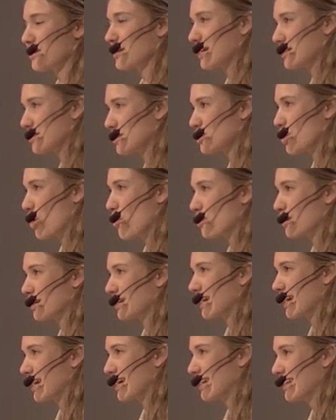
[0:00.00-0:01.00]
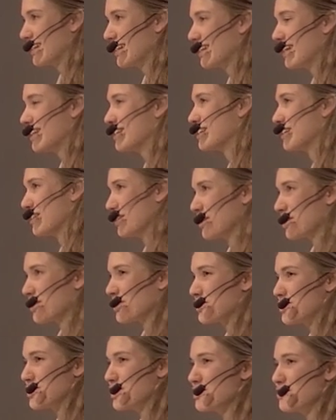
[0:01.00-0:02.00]
and get the dog again and then
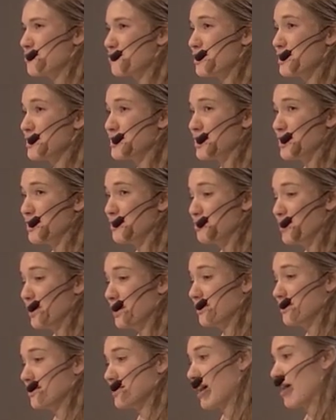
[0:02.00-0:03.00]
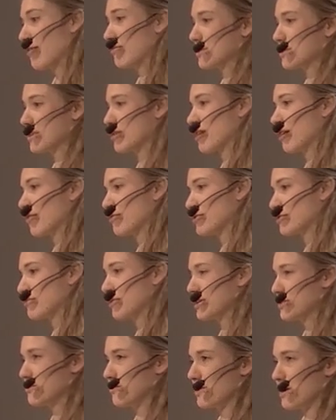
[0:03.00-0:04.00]
continue racing because I wasn't allowed to
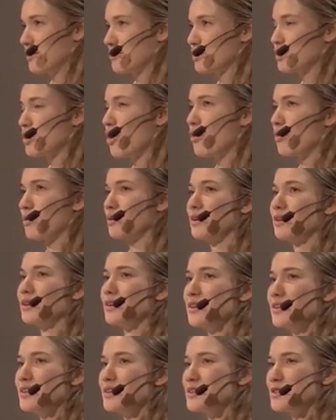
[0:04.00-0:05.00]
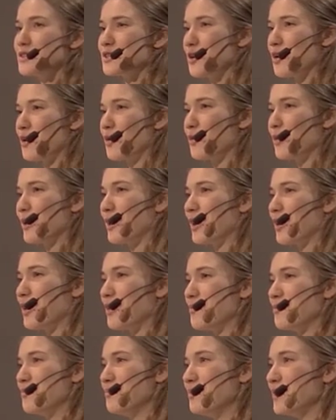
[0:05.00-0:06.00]
race without the dog. So
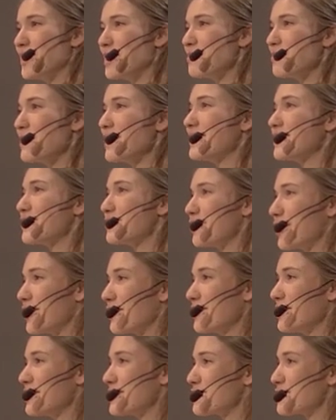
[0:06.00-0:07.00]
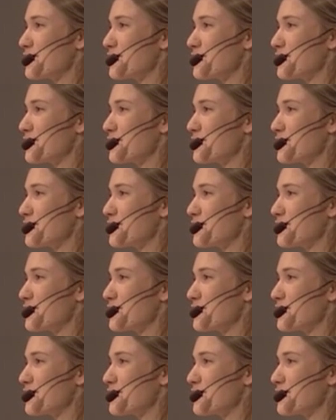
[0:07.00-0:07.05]
it made it very